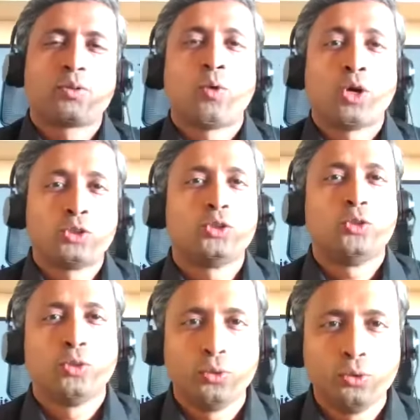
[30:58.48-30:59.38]
So what
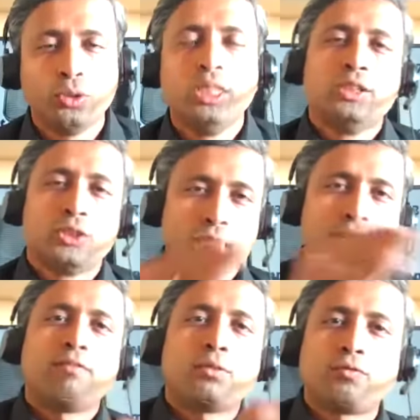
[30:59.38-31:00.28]
should you do? So you
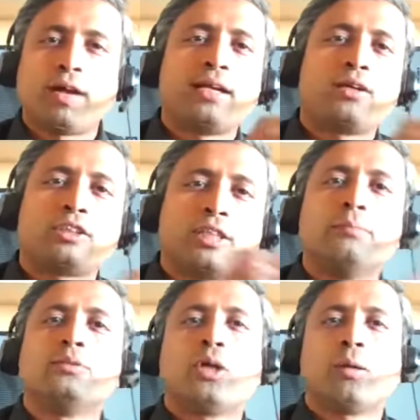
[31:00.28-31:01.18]
have to find out
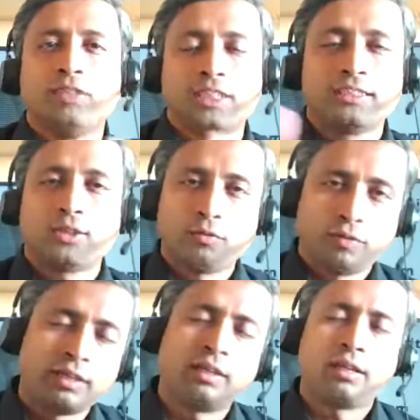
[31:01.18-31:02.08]
some job which is
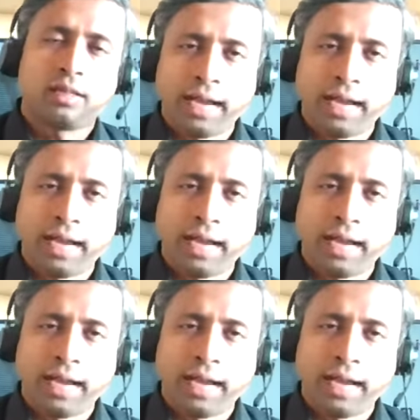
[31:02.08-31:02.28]
we